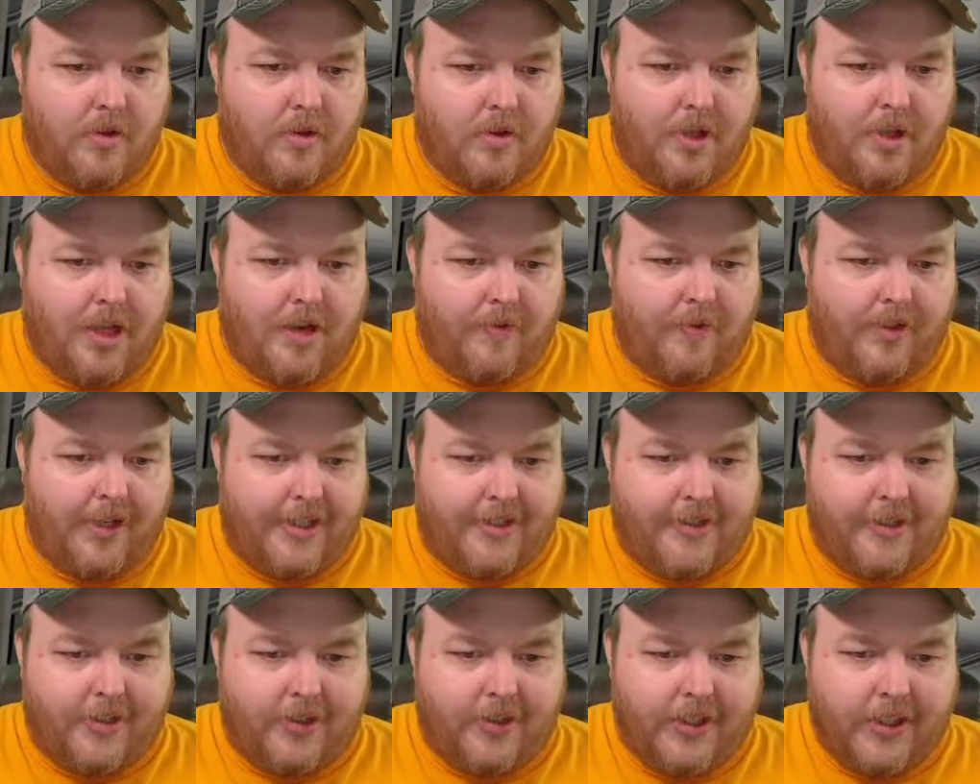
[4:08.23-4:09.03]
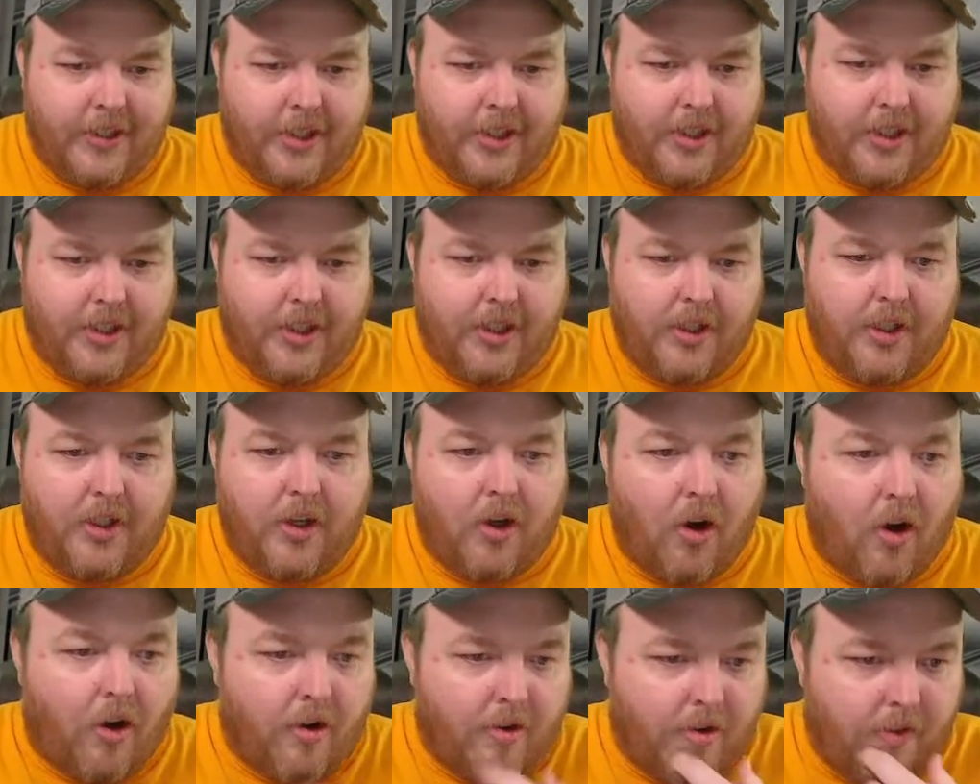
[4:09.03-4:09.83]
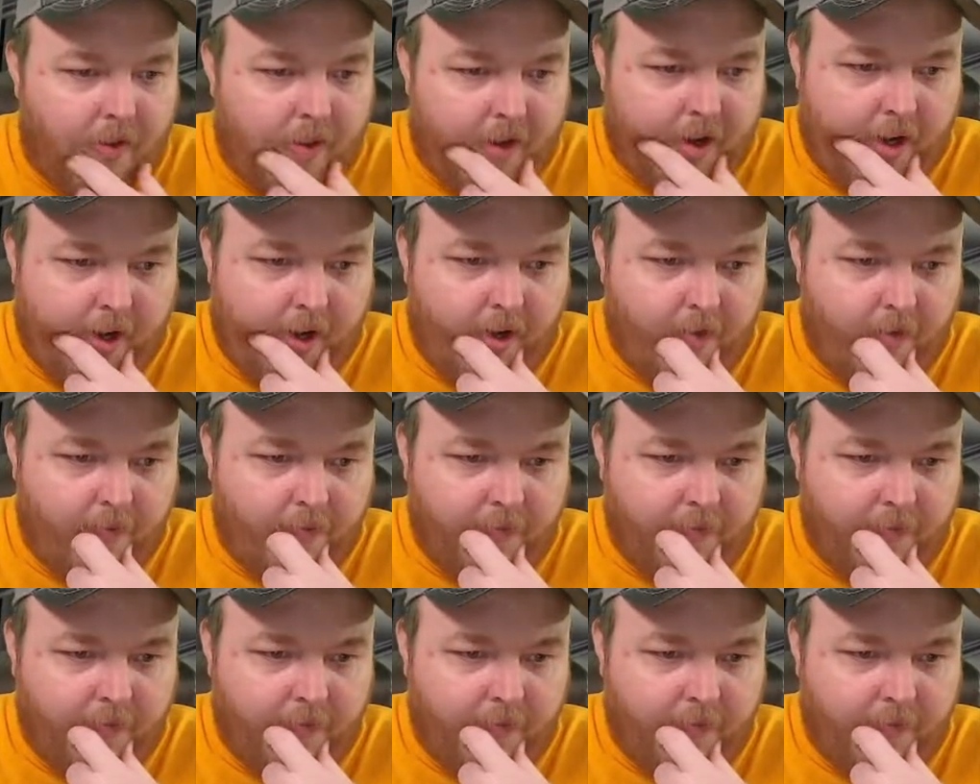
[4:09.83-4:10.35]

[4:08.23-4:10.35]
Have a nice clean guard there.